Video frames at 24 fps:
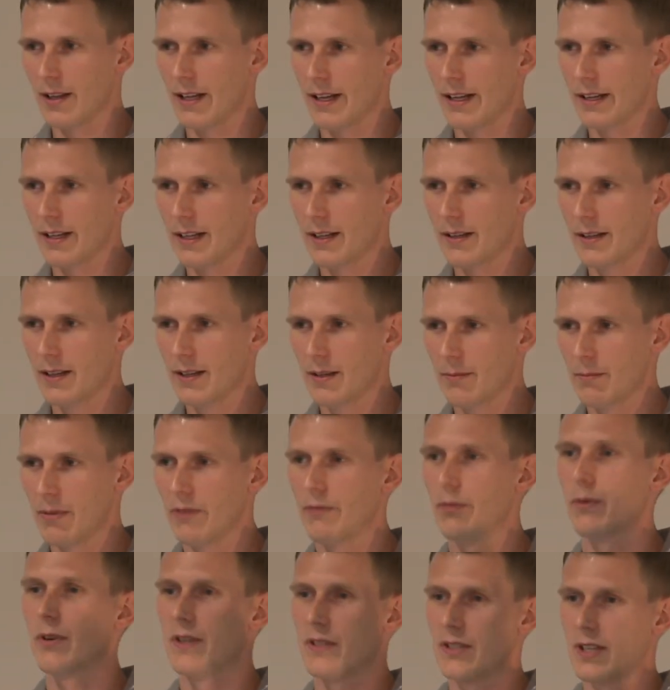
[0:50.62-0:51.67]
like
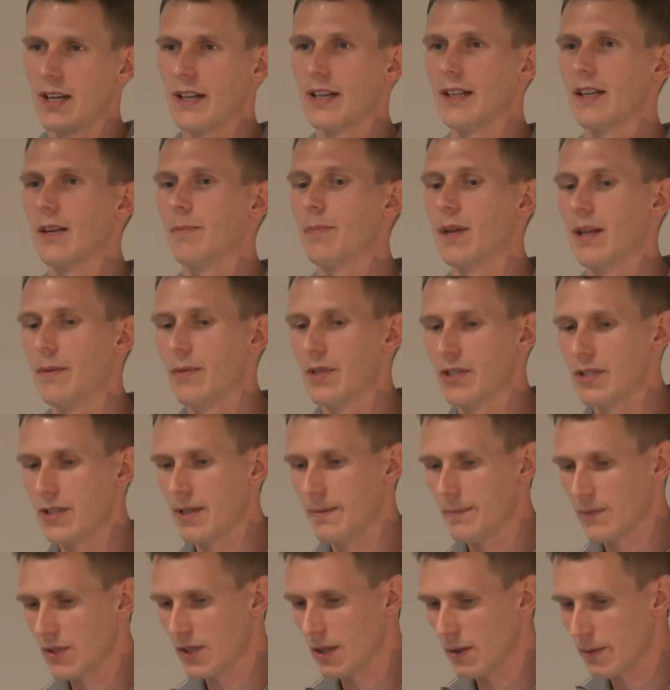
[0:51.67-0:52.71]
before deciding to publish
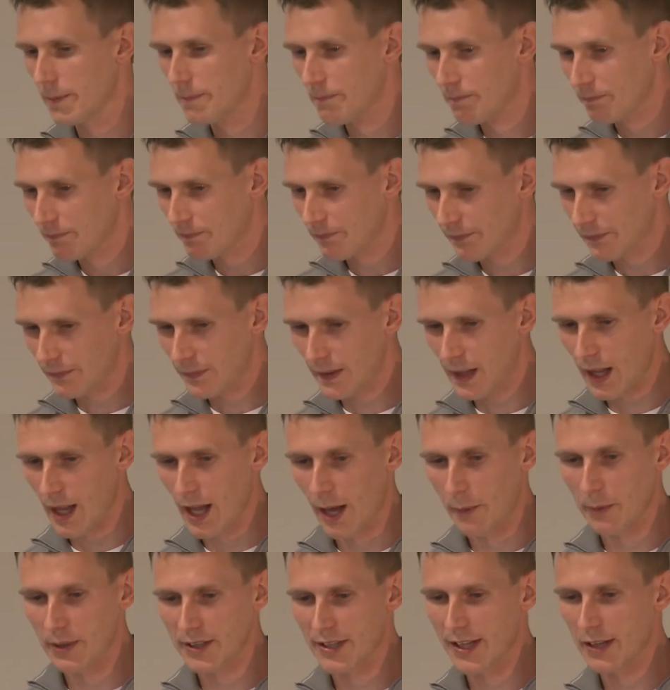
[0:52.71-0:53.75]
them. So
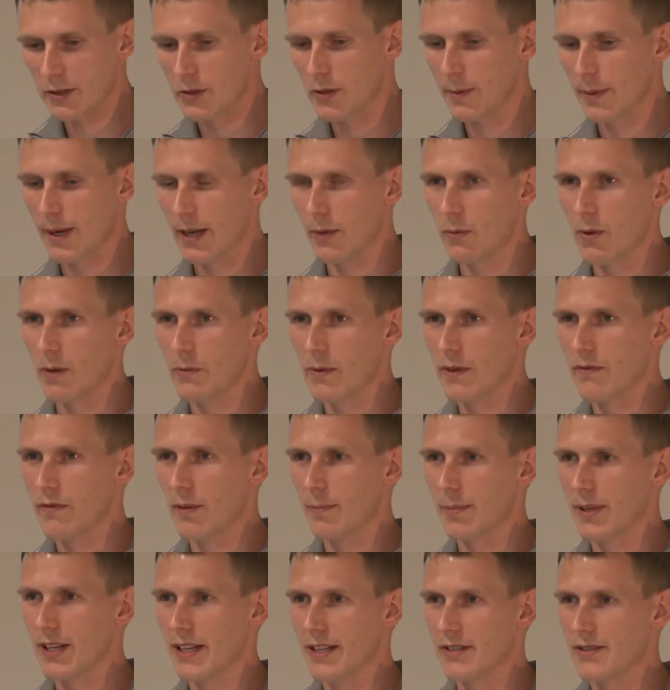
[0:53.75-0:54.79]
I want to talk to you about what we've
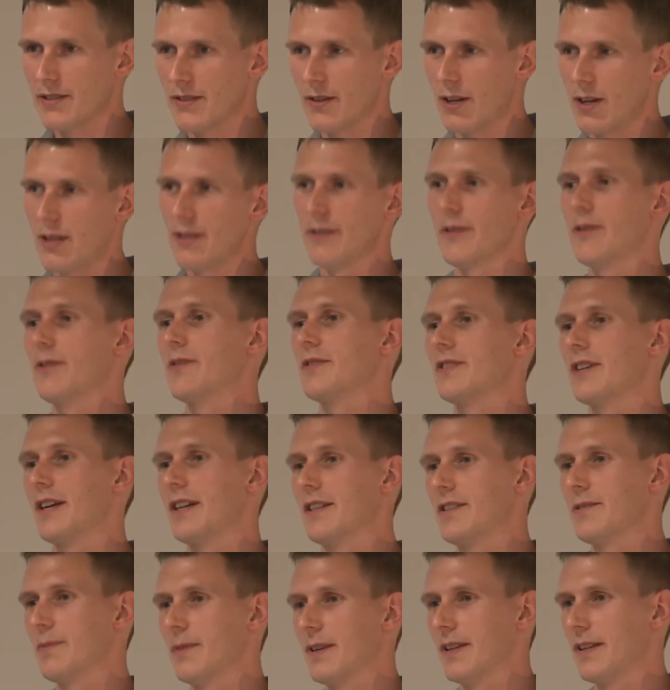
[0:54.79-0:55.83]
replaced all those
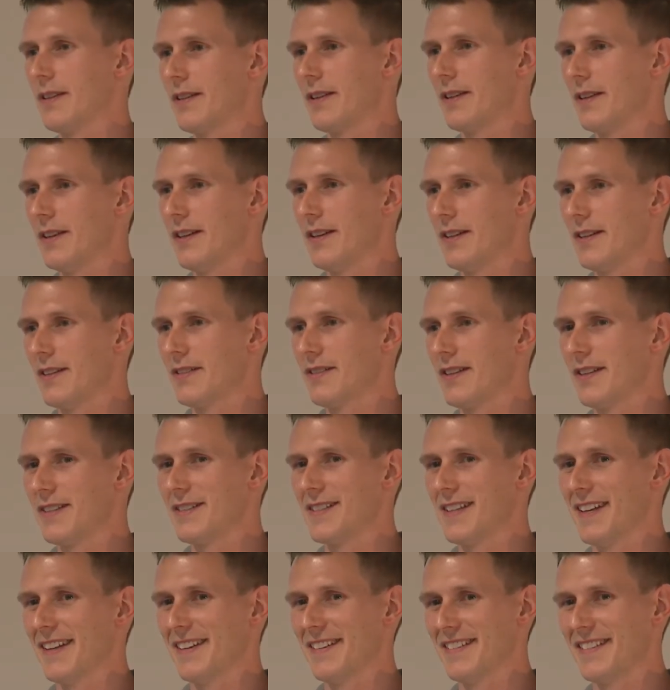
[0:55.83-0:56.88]
sites with since
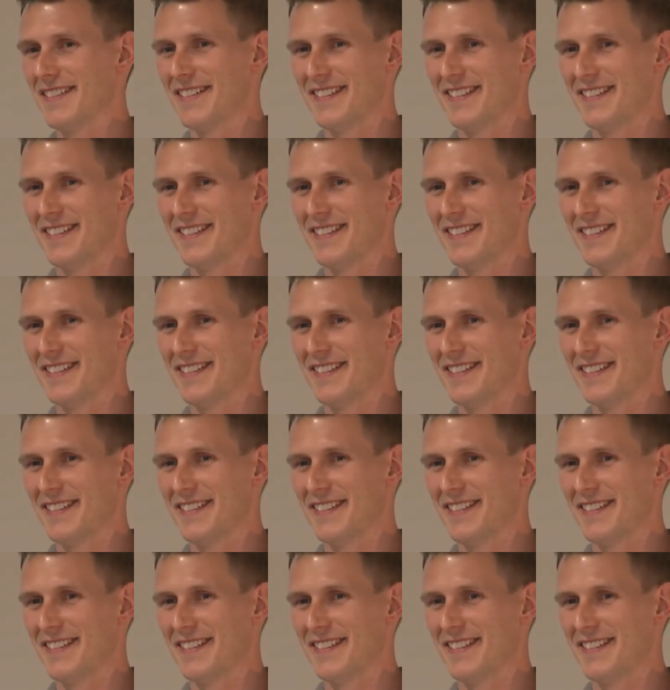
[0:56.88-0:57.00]
then.